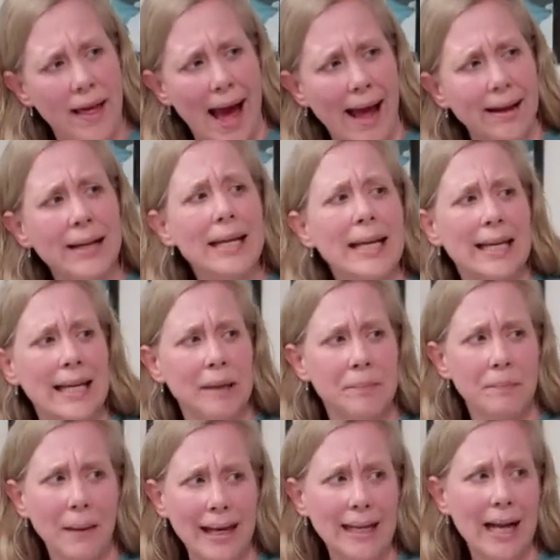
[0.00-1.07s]
that, it
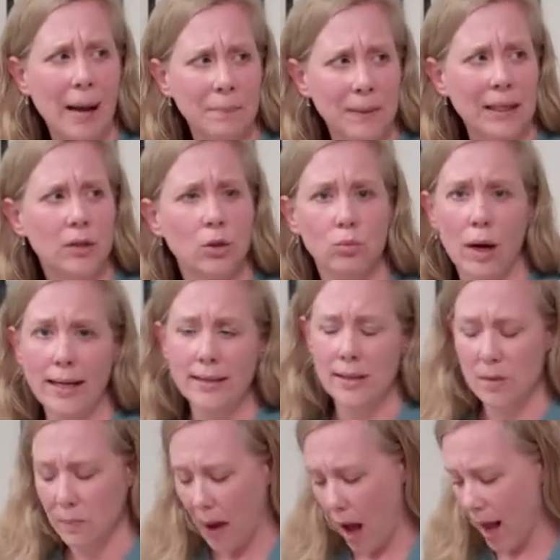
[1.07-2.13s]
might not be in the right
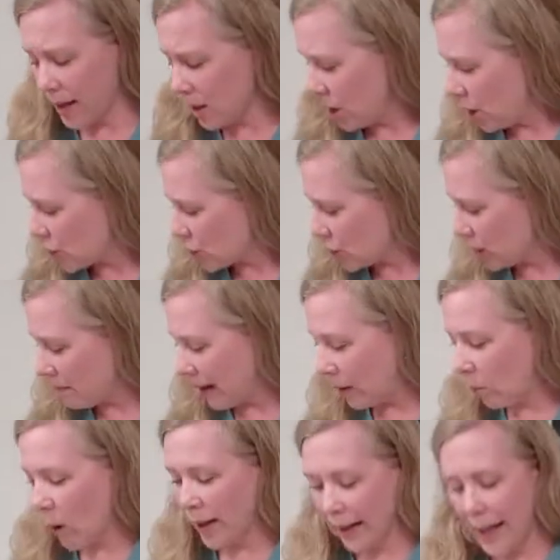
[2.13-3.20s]
spot, so you
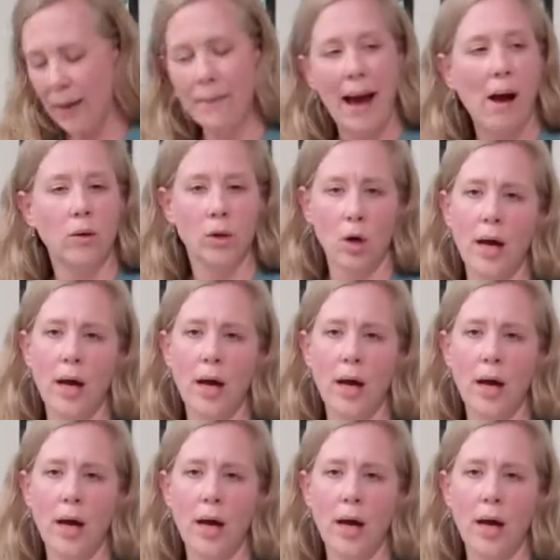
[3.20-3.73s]
may want to come out and go